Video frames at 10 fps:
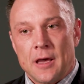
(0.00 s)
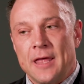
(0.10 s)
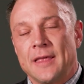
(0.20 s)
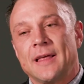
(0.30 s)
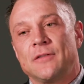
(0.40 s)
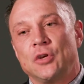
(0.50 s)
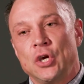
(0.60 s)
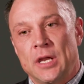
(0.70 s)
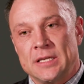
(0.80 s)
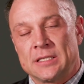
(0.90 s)
I think that's
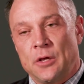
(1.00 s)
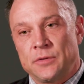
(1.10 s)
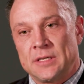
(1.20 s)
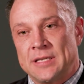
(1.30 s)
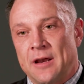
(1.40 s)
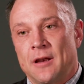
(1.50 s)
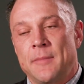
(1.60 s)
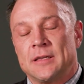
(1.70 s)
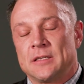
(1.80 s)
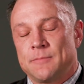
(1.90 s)
good. It slows us down and it
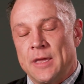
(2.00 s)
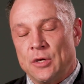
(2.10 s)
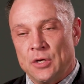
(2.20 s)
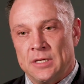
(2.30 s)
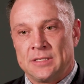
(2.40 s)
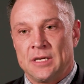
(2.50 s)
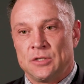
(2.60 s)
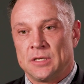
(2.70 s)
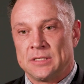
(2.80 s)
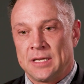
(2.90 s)
makes us make good decisions.